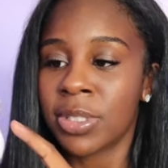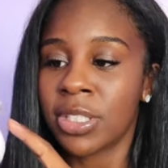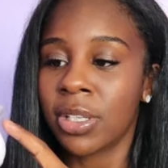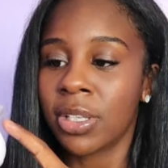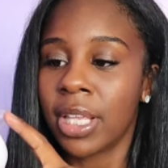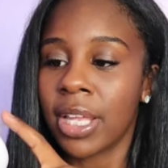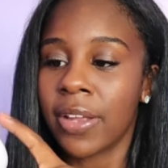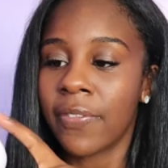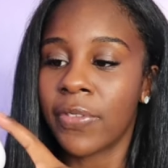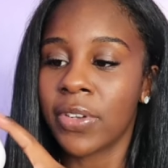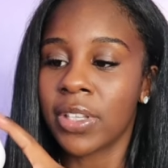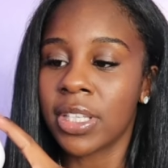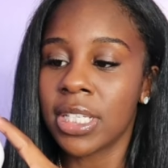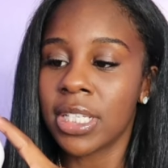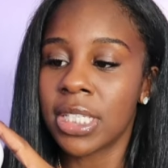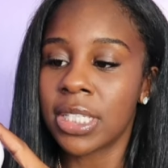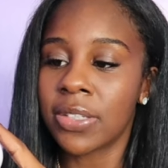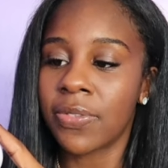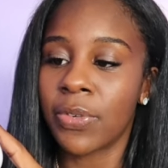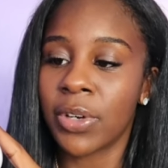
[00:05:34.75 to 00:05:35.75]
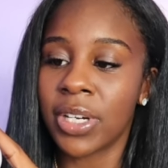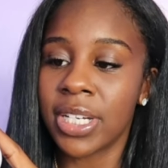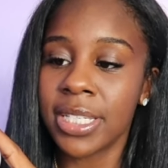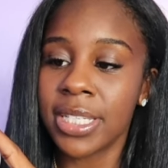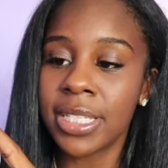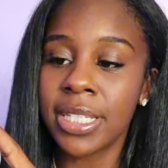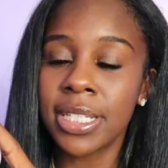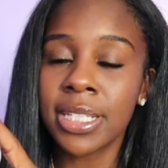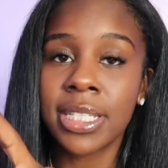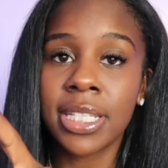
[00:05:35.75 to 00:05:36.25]
So like for this, for
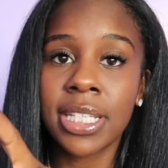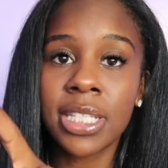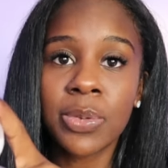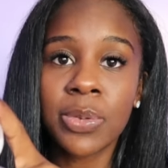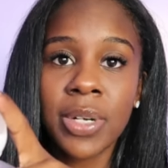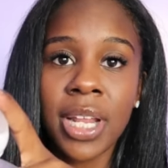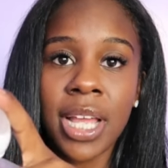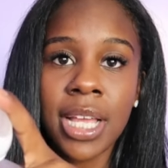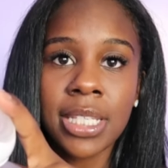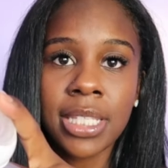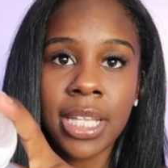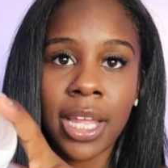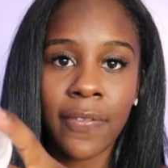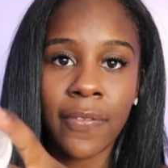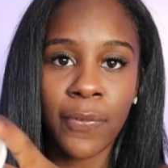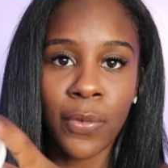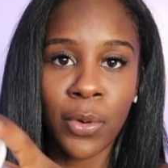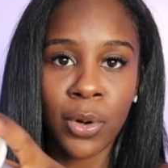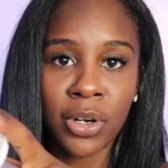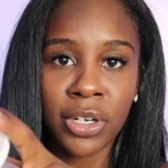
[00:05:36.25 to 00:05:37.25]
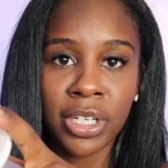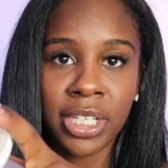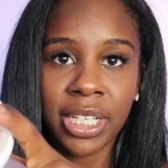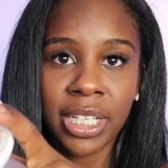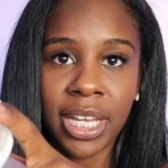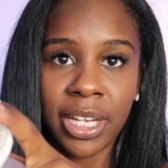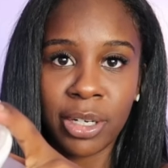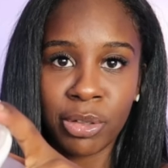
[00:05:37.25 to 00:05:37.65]
instance, this one has like four on it.